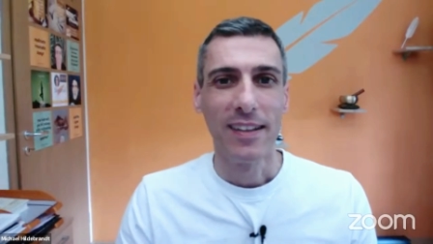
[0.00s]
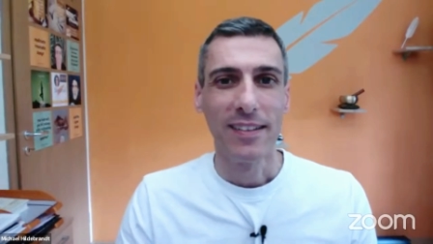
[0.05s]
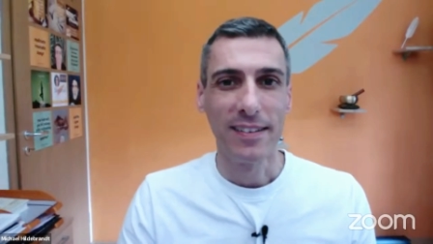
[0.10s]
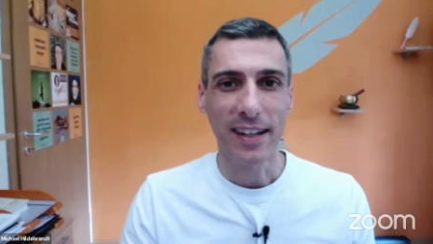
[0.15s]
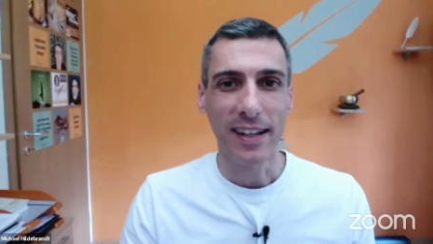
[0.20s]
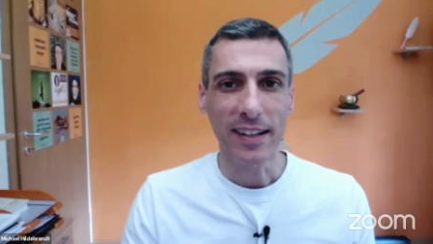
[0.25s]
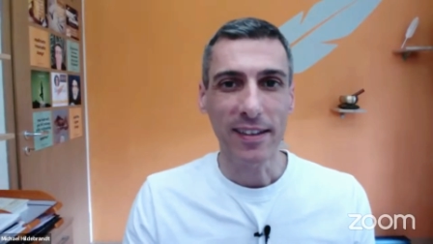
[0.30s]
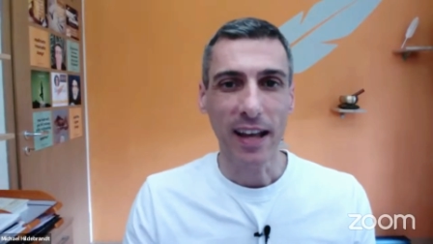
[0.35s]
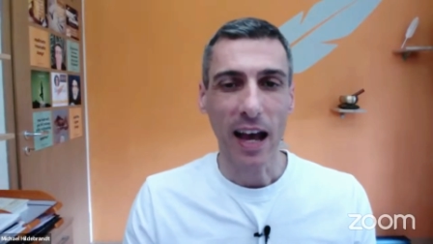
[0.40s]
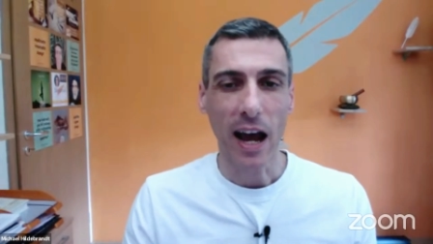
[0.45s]

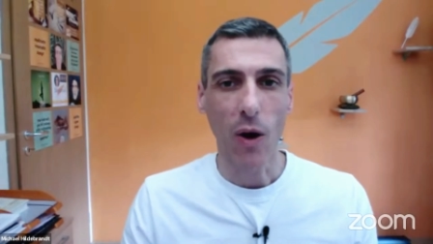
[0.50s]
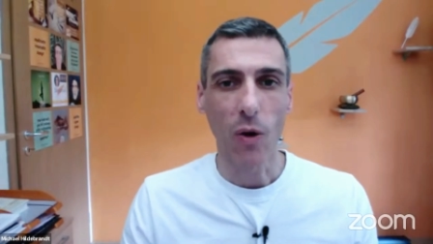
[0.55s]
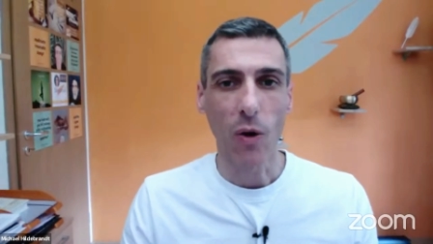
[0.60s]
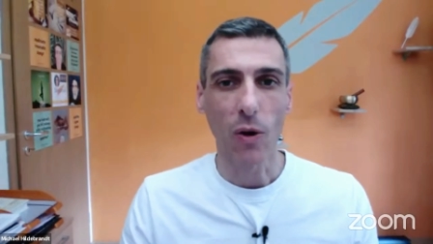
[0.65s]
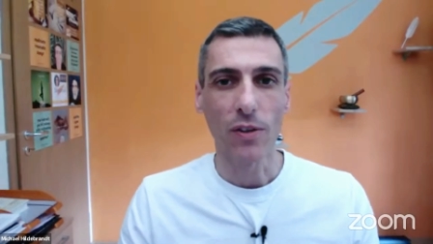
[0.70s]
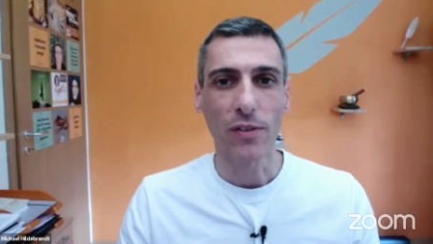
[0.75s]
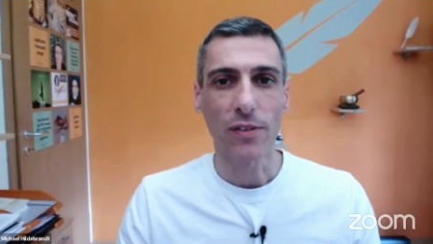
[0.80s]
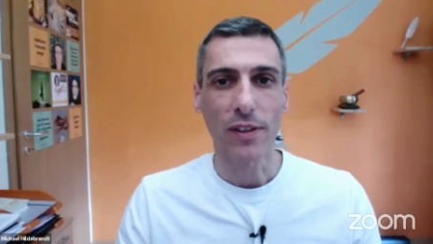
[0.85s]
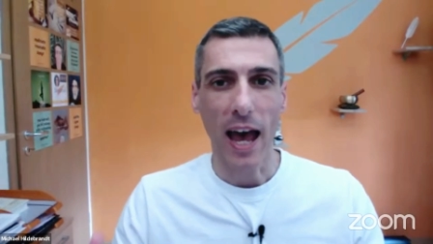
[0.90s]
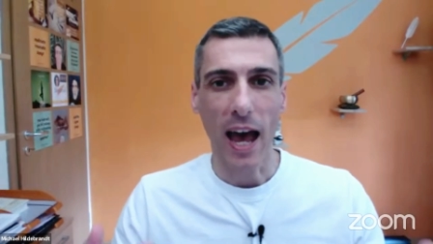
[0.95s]
6
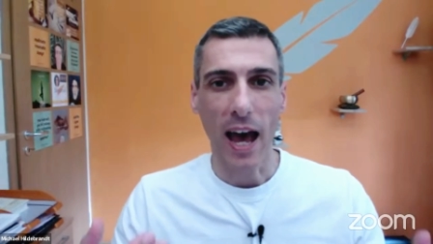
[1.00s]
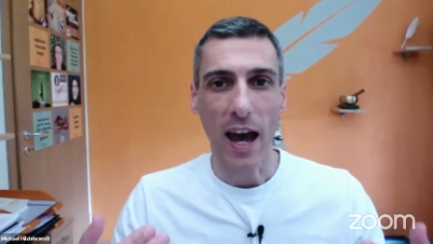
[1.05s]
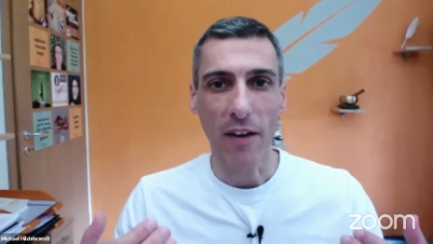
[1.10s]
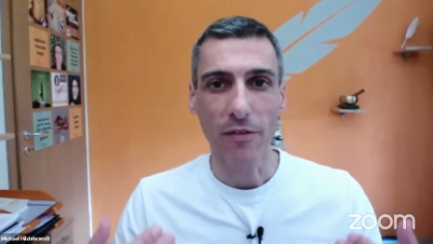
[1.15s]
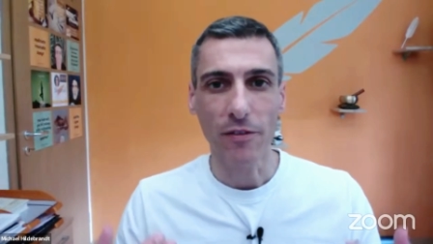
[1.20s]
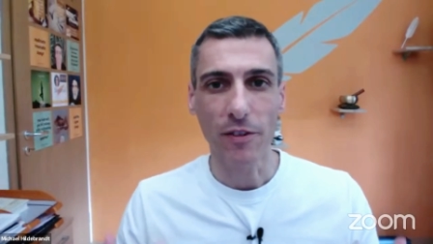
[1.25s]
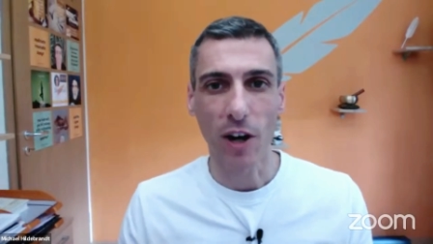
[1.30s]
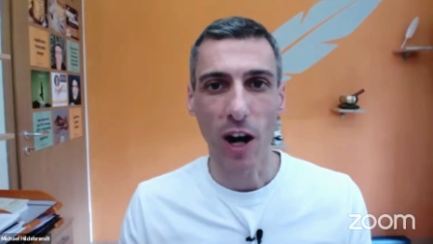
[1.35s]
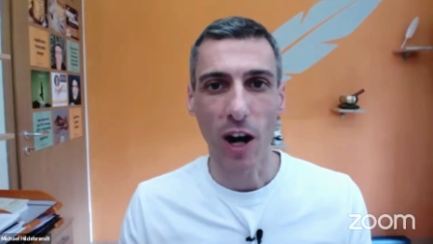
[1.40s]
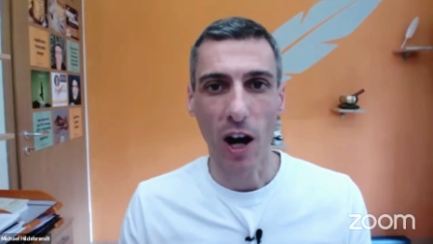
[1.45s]
hours
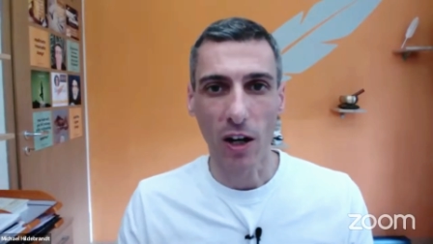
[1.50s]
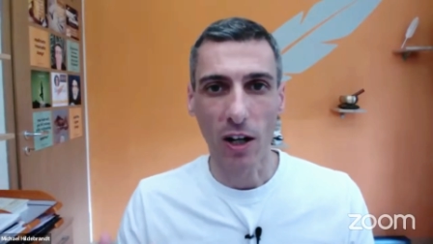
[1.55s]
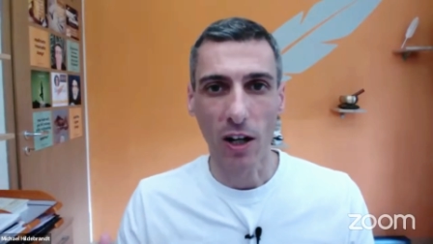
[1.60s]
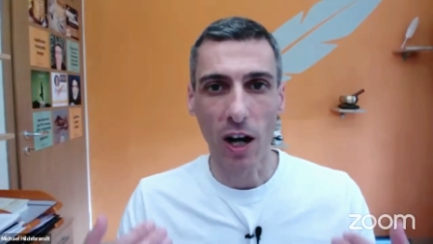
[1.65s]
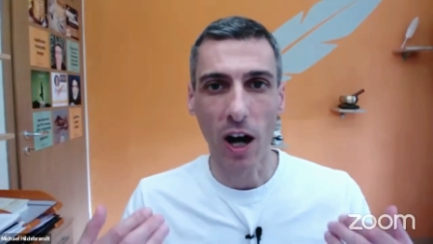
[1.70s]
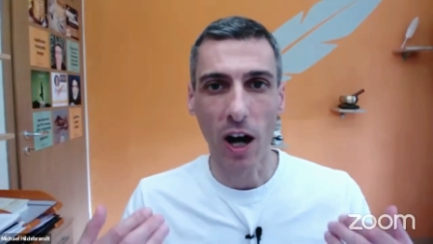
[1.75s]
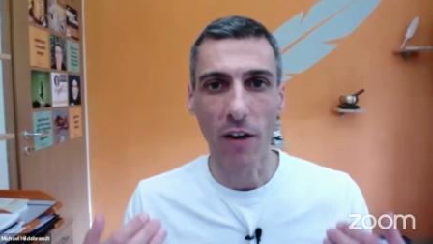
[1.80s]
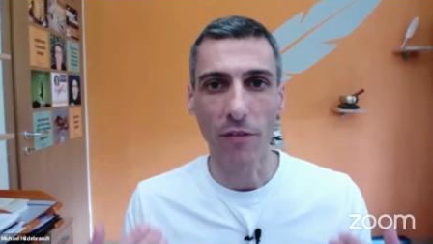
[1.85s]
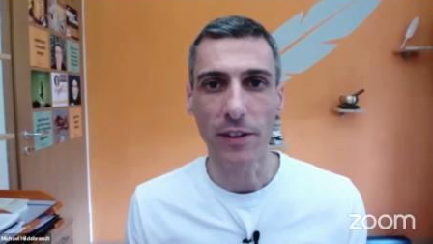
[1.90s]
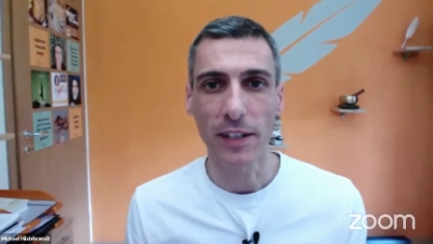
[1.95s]
after our
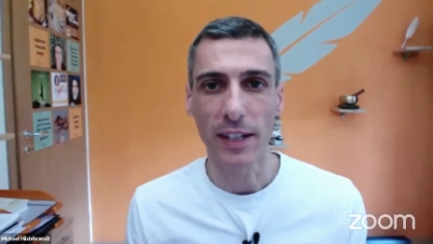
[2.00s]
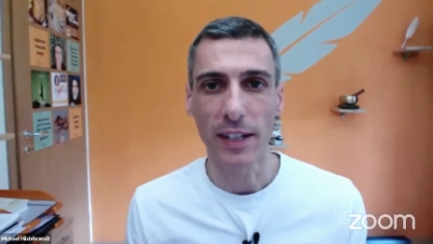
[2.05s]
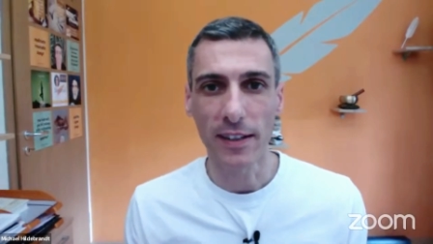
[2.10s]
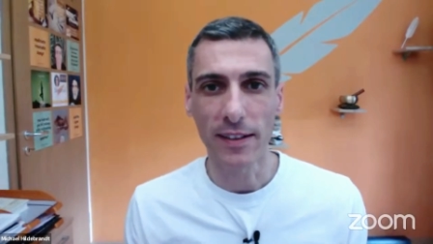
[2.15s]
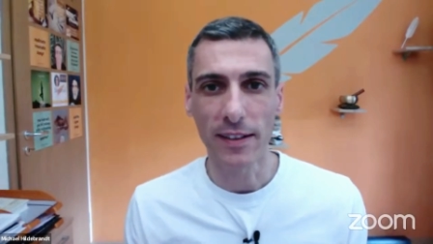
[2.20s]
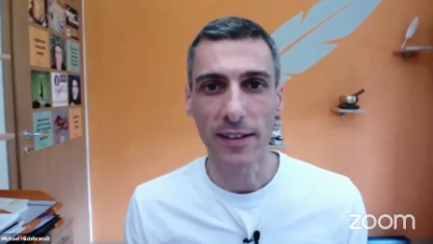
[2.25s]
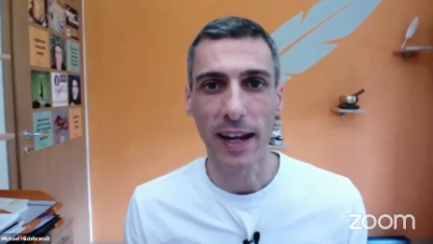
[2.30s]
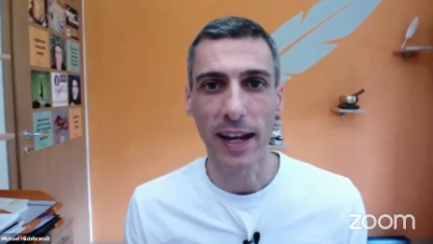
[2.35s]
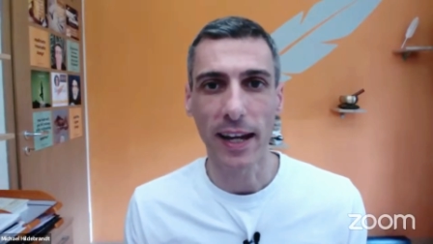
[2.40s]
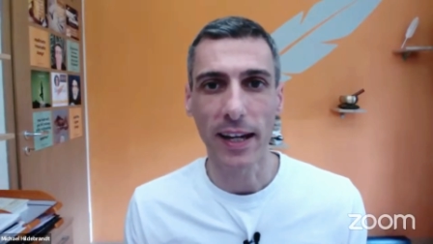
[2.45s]
caffeine
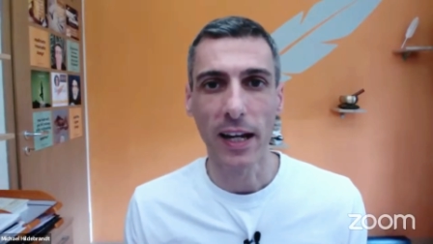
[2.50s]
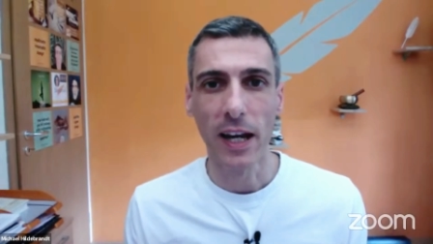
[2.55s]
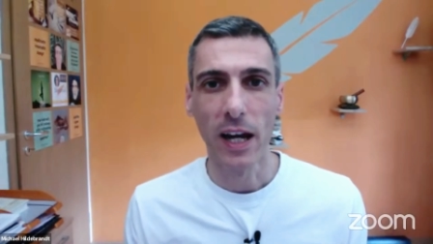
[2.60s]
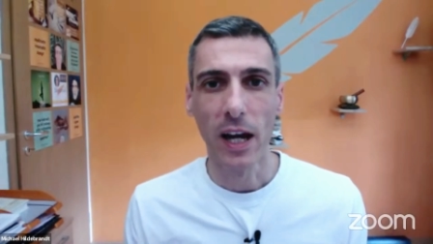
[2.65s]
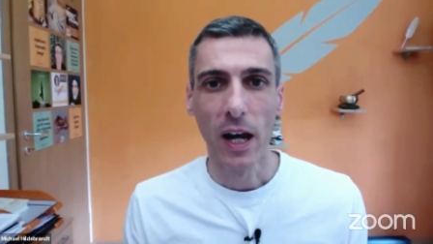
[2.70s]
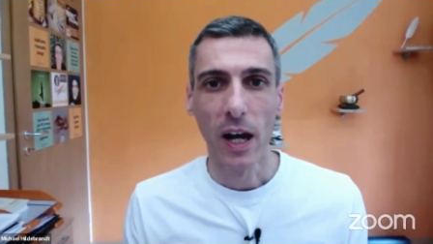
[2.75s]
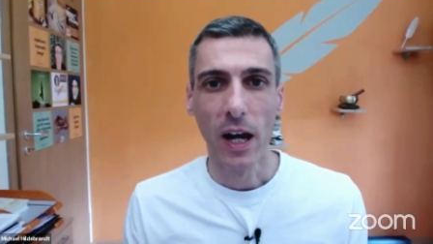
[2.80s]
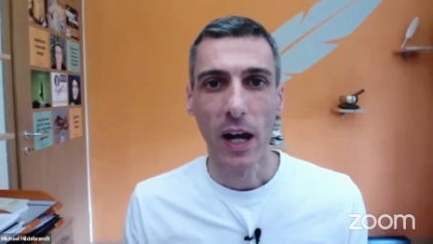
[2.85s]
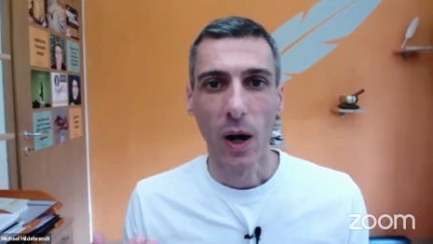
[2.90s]
intake,